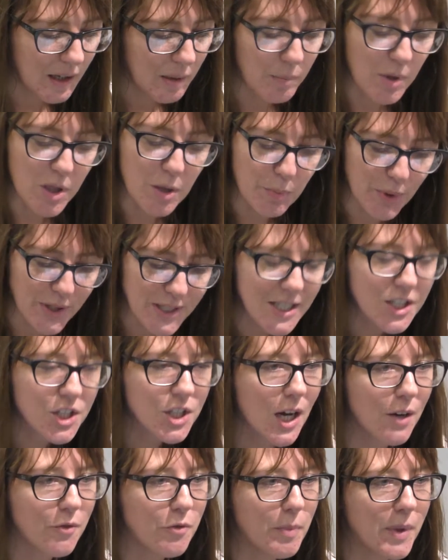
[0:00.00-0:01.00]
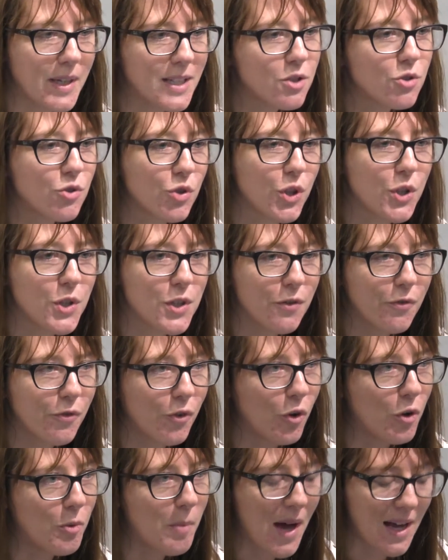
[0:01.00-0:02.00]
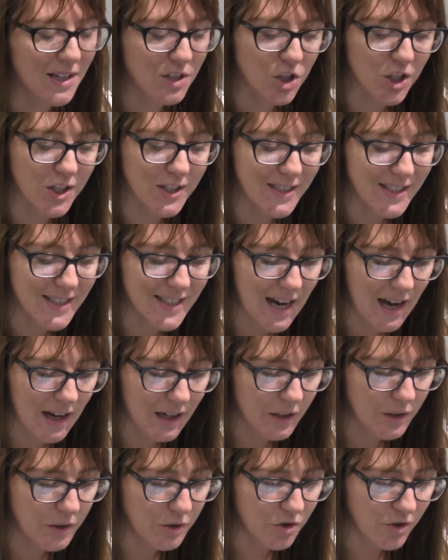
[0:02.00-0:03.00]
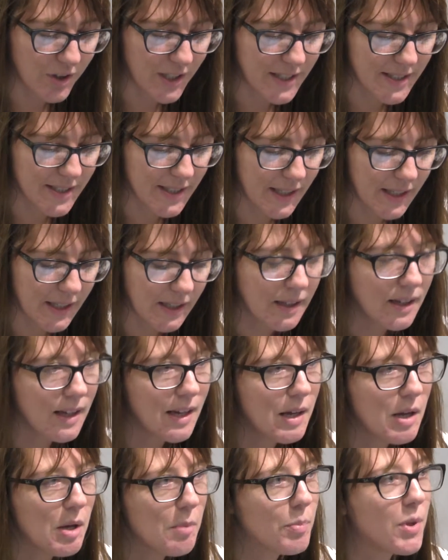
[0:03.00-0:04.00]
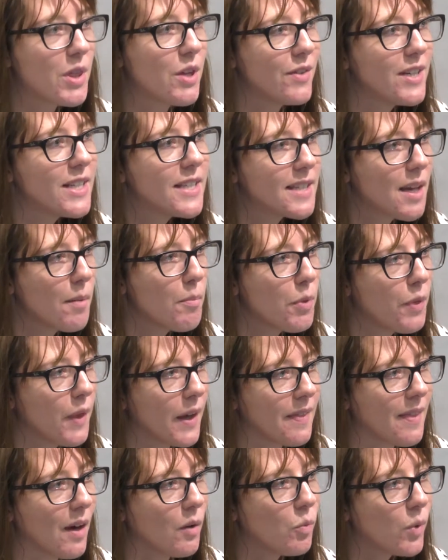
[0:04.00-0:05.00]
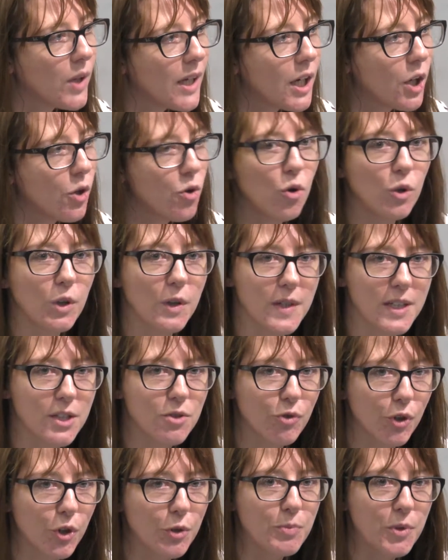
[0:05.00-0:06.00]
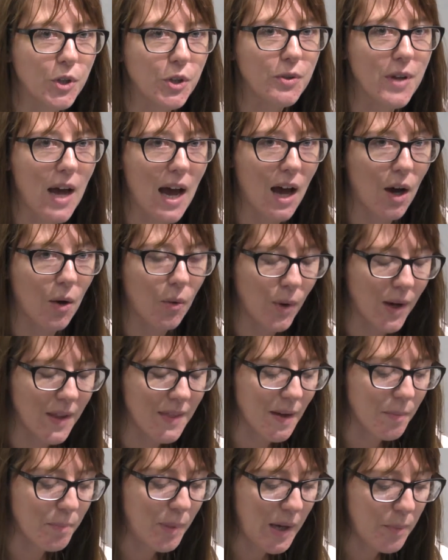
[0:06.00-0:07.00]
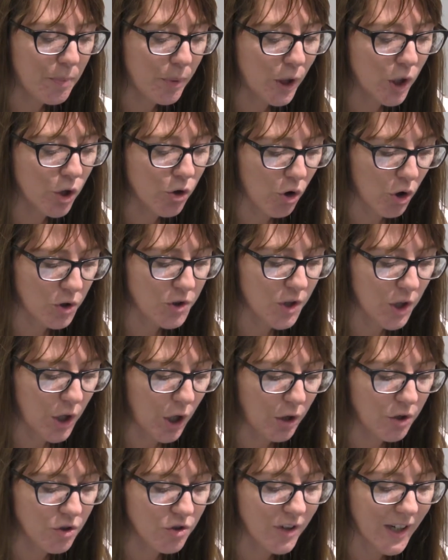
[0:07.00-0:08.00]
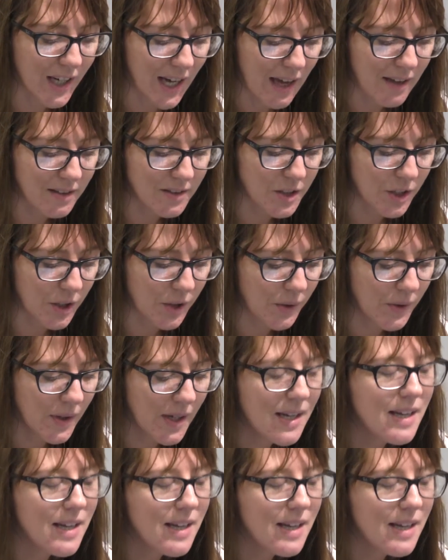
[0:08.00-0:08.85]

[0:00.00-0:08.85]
But the British government, true to form, has just attacked the treaty. But there is something that we can all in this room do now and that people across the country can do.